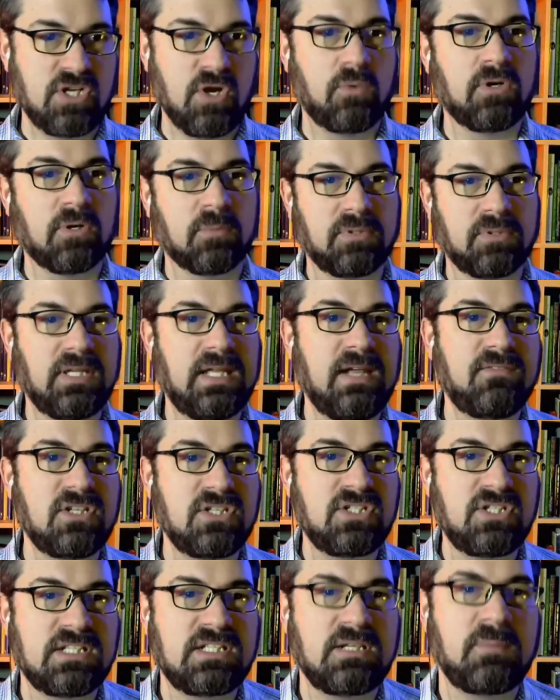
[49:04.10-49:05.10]
known or believed
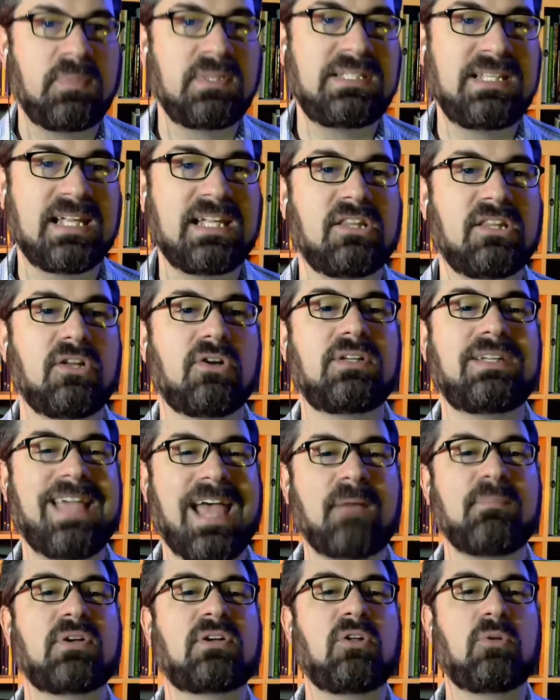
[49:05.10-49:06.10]
is just a particular
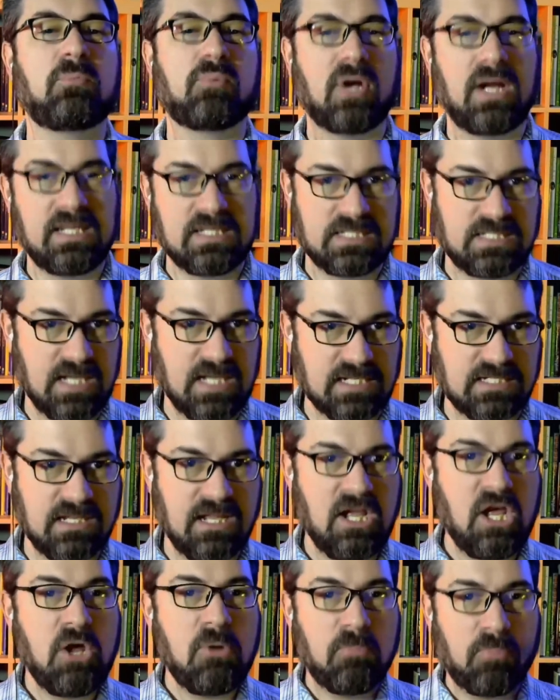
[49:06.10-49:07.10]
chemical brain state,
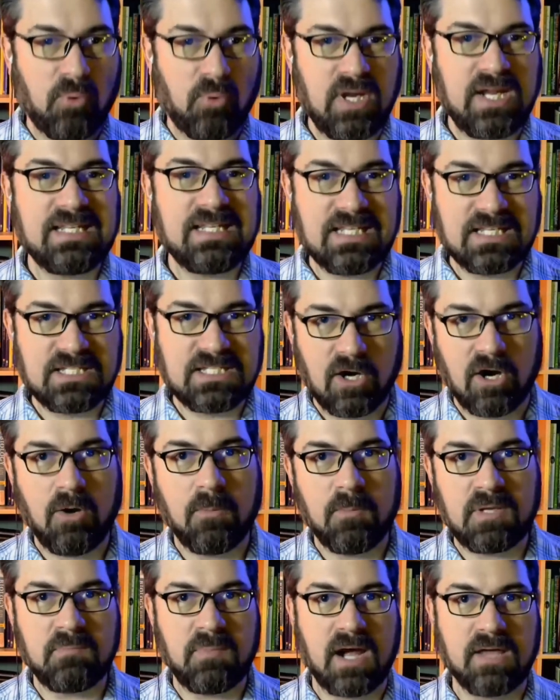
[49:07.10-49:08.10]

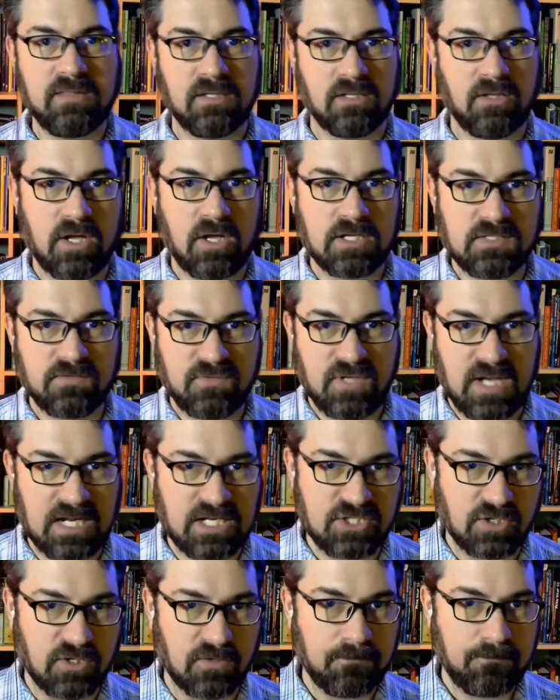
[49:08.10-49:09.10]
predetermined by the laws of nature.